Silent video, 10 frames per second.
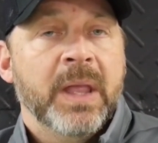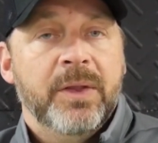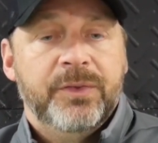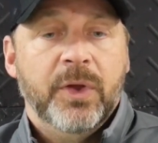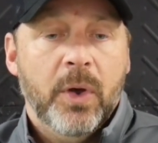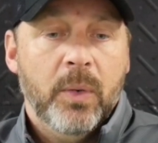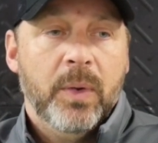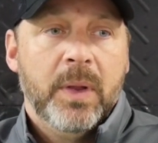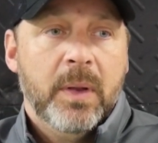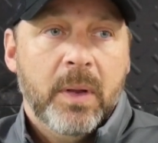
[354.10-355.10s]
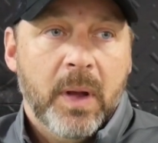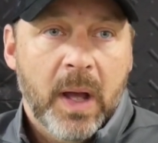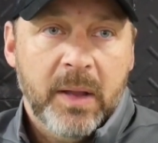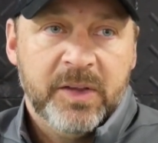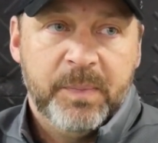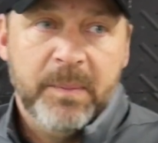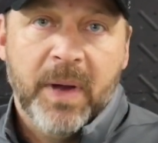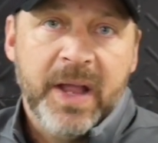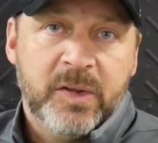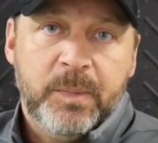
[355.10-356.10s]
So it's been
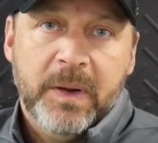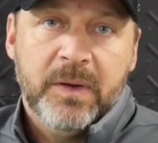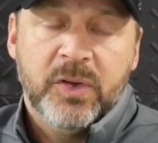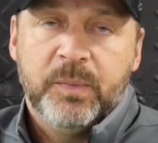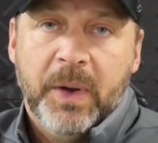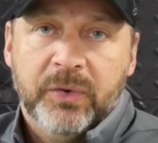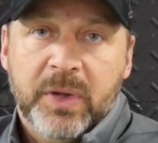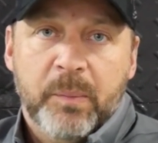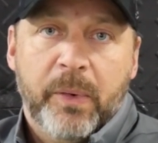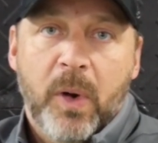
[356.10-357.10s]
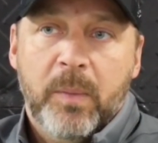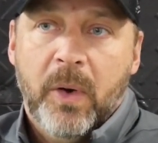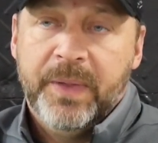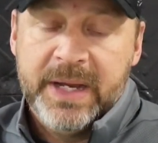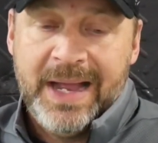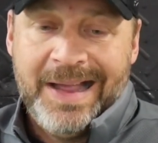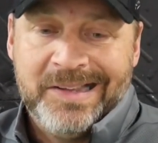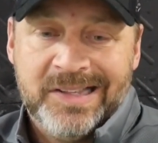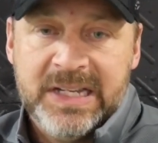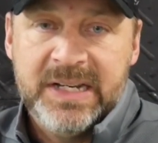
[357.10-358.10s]
my experience, especially in Pro Bowl, that
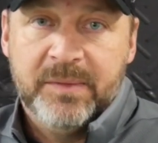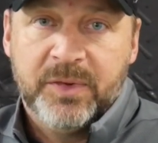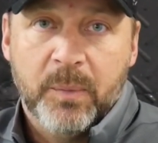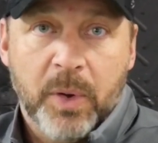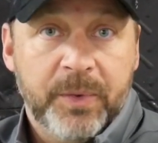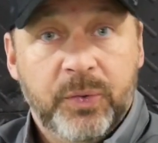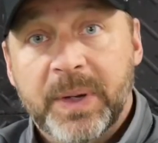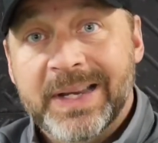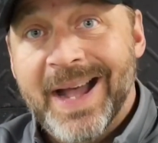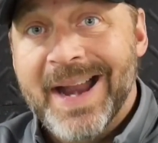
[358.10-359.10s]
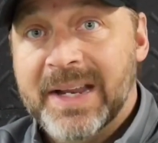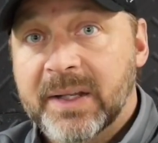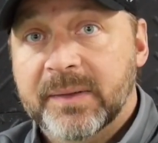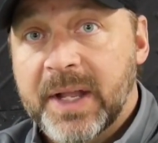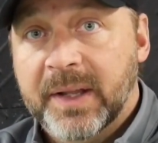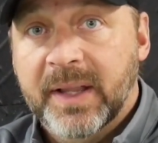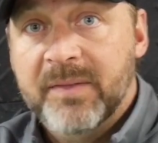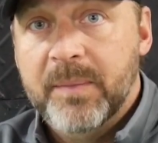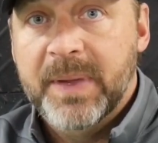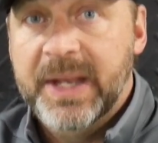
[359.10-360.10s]
guys need somewhere between 9 and
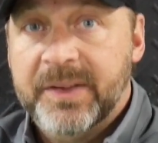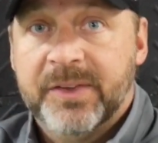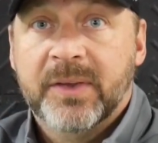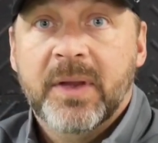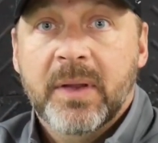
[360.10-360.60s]
11 minutes